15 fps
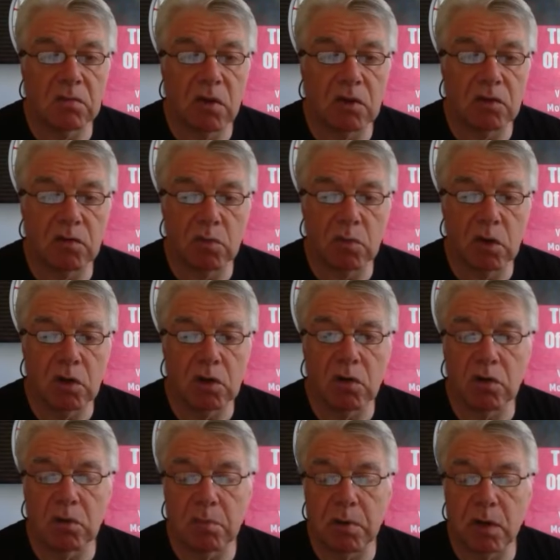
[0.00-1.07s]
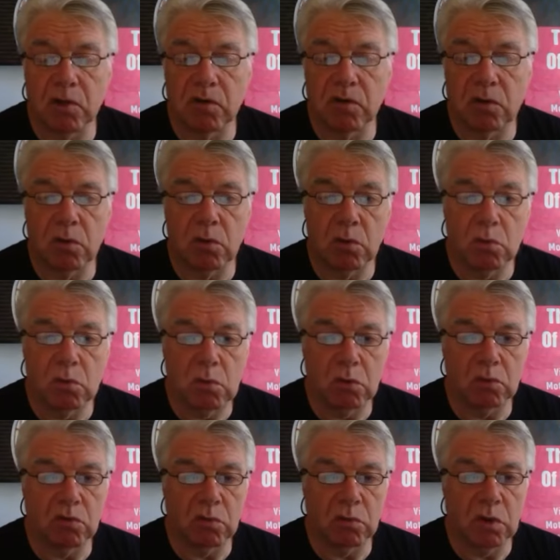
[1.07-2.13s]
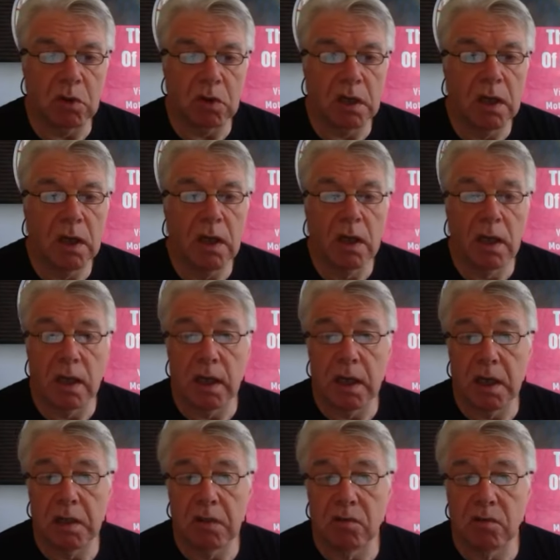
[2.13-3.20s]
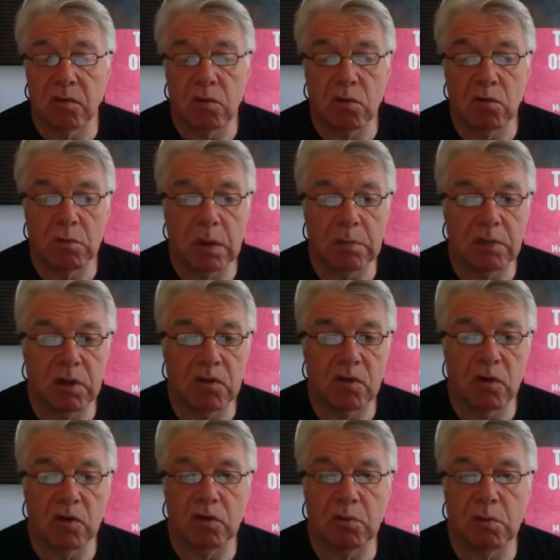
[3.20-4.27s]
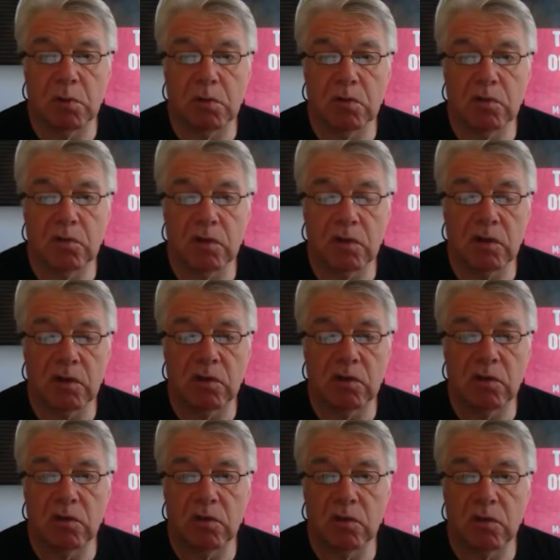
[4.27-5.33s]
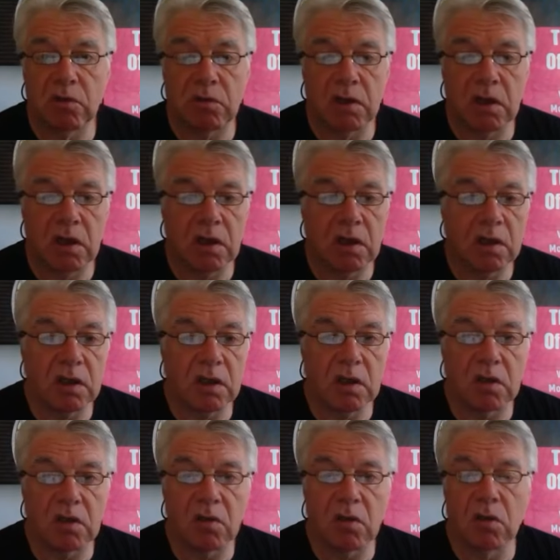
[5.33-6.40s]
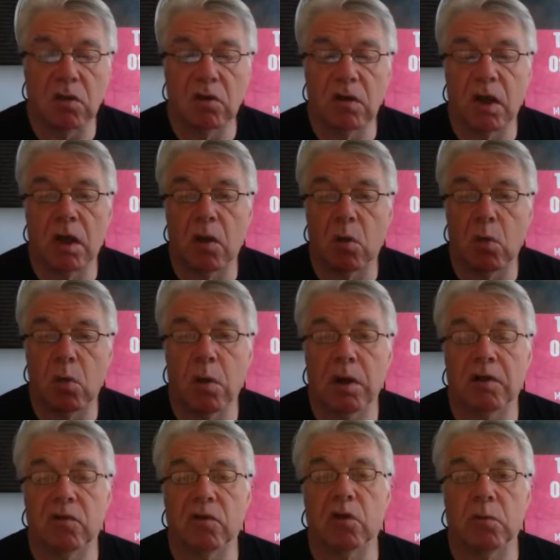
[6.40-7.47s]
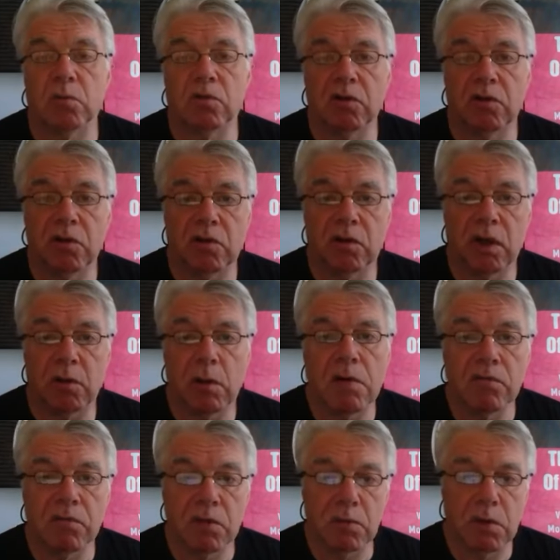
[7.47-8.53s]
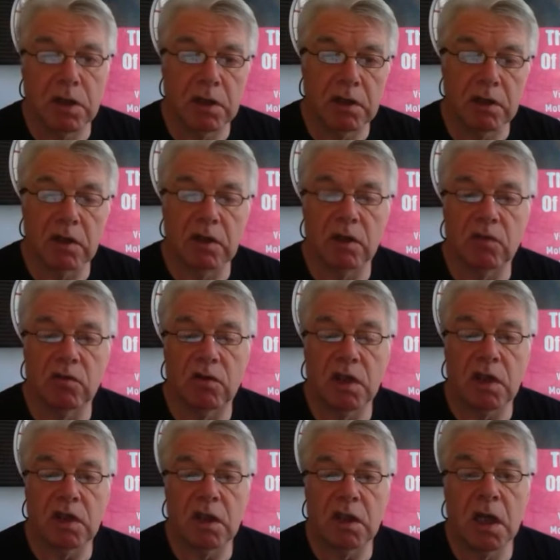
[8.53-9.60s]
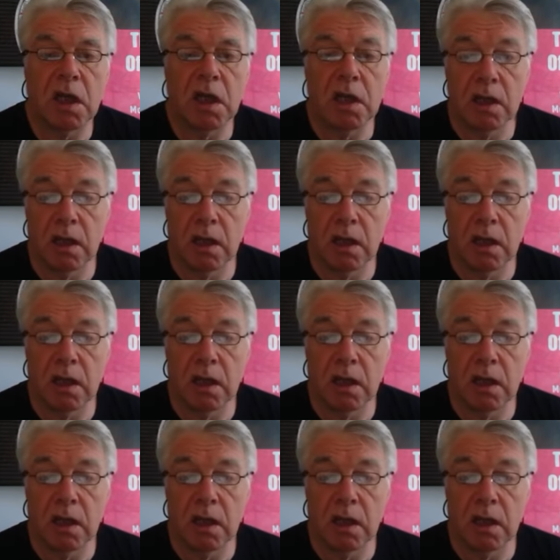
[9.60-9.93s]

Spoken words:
ride to work on a bicycle or walk to work. And of course, public transport is not only not always an option, doesn't go everywhere that it's needed.